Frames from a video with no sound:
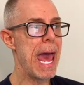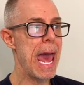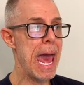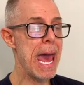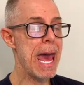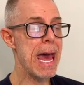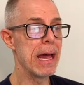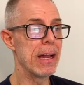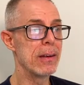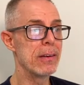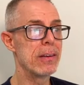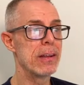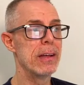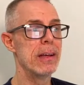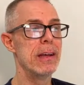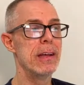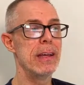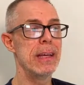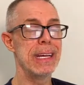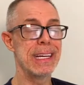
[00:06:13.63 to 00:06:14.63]
And
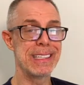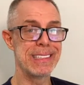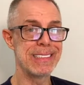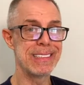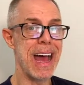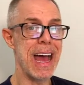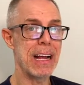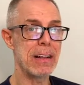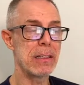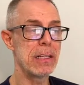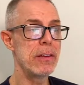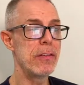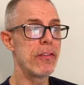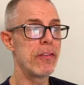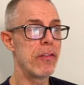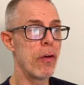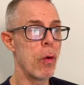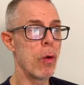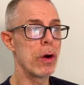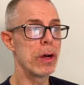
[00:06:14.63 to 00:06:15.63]
exactly
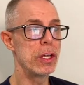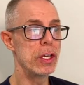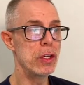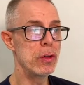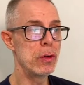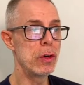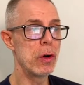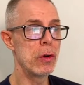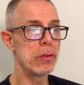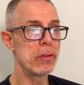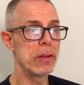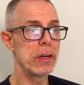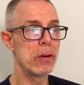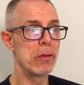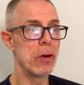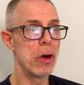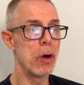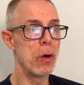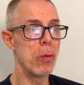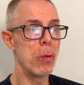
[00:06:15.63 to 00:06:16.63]
4 Yugos in a
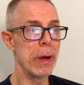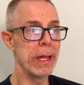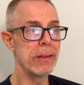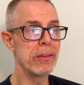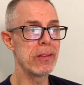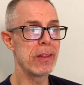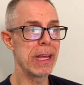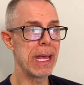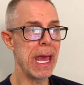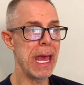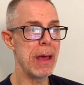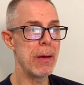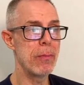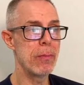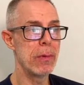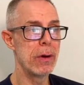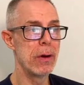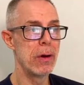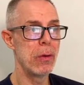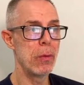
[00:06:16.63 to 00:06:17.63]
row wins the
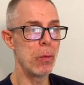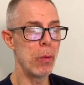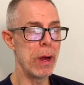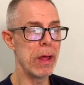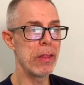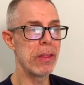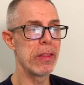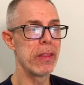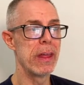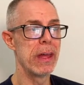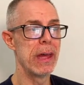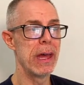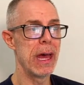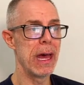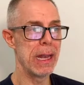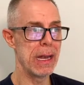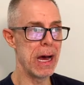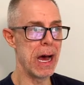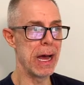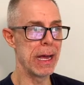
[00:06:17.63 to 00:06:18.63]
game with
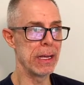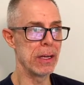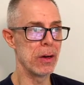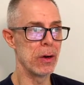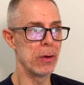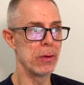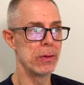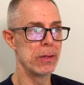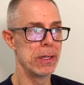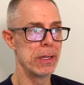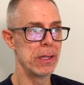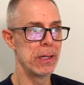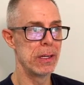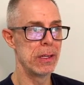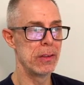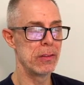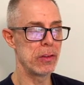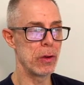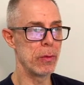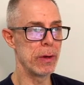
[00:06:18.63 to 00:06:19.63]
an IGO.
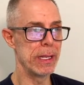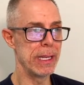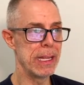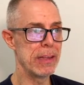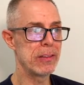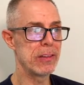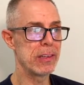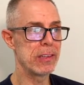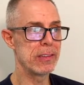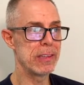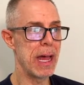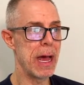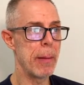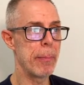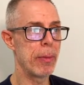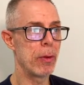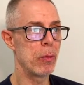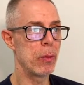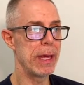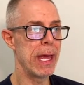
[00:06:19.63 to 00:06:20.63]
So in this
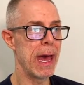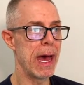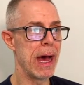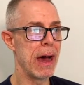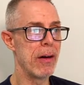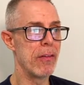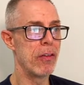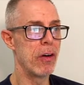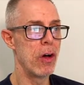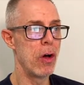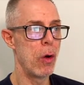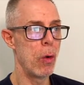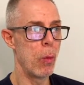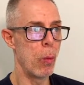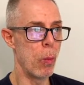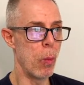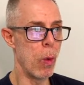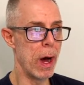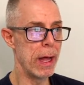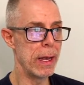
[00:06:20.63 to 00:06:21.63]
example, we have
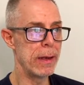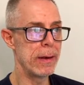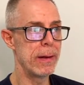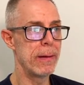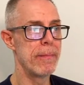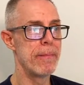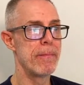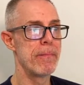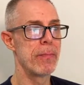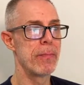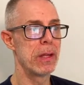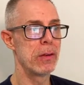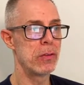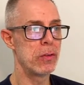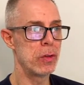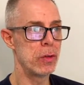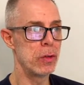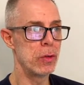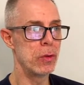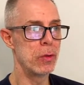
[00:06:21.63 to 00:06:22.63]
1,
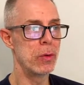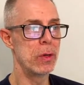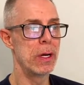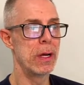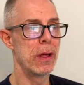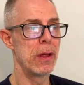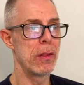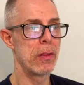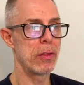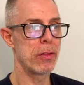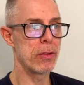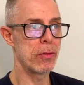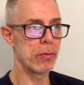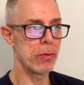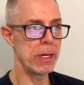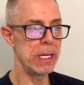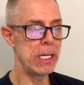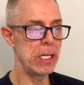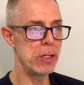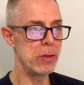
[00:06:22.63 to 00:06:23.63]
2,
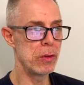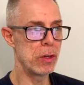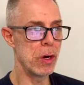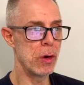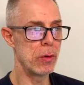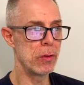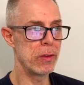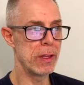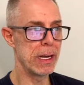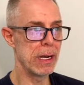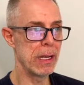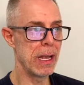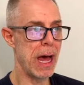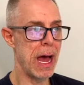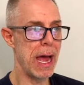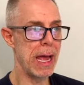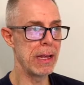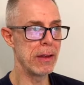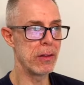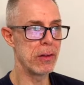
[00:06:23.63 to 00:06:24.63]
3 Yugos in a
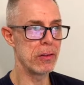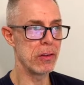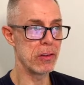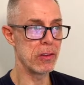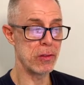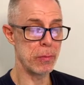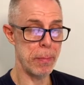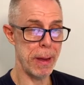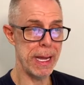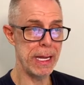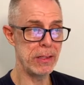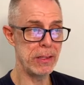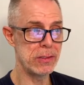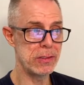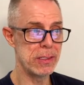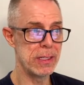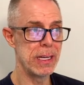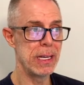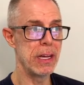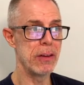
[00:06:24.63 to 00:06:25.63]
line. There's a
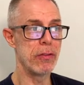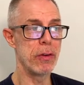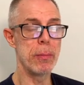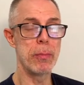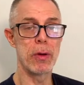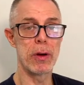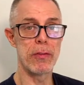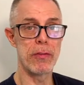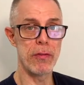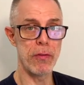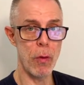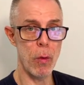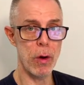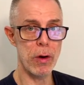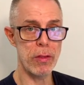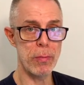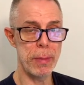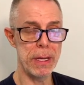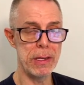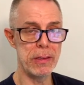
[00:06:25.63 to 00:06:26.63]
space. If we put a
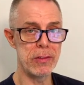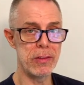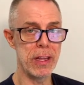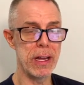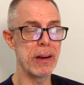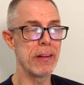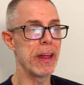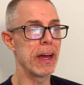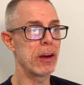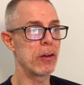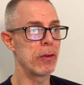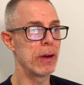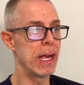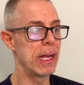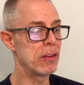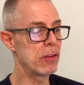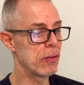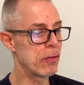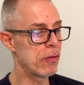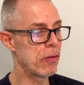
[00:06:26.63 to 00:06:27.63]
4th piece there, that
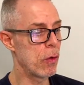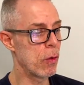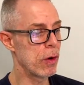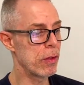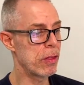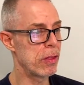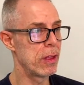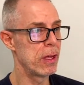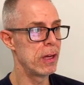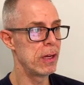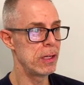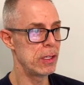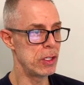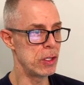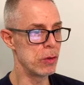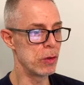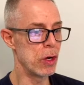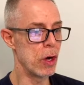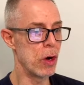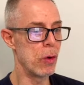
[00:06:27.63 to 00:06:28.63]
creates a 4th
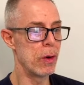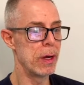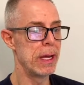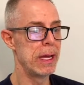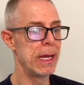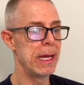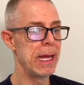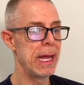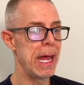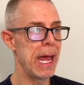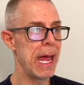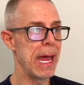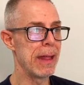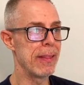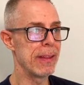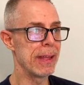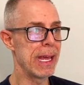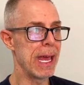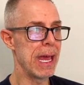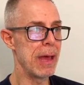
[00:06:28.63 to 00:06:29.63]
Yugo,
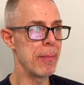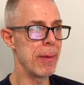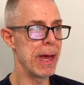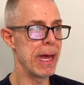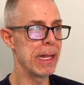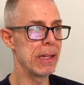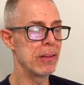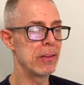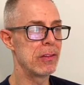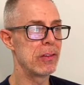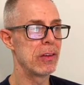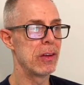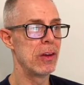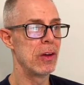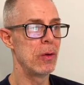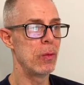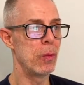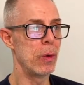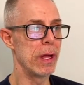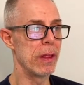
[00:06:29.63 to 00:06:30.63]
and the game ends
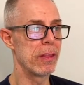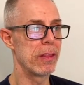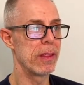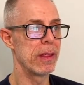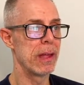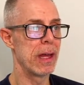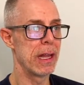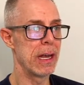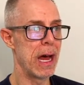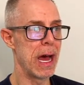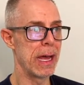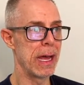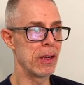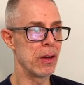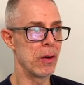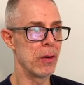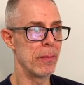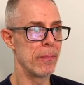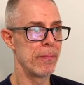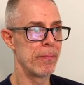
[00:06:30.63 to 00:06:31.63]
with an
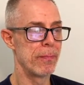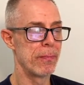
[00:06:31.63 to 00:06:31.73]
IGO.